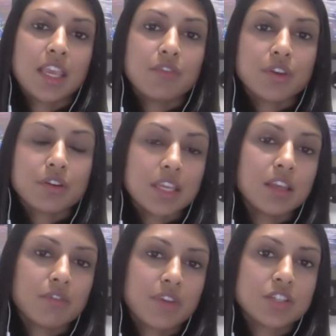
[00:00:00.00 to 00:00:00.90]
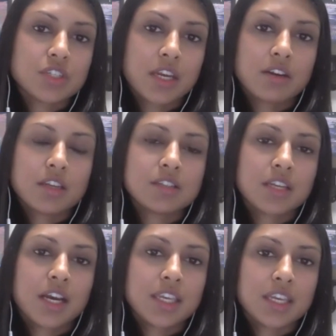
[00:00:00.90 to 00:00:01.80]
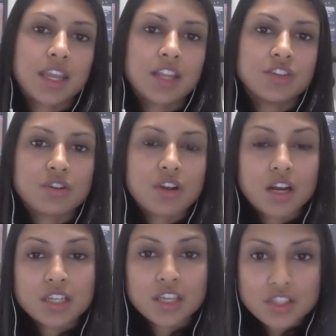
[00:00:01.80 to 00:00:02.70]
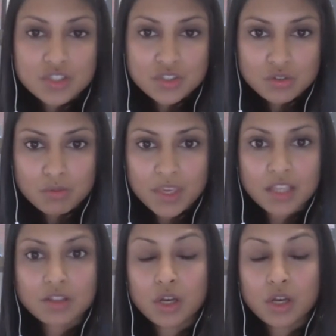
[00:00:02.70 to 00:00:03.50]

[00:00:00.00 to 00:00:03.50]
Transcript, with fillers: if you're eating a vegetarian diet and you're not consuming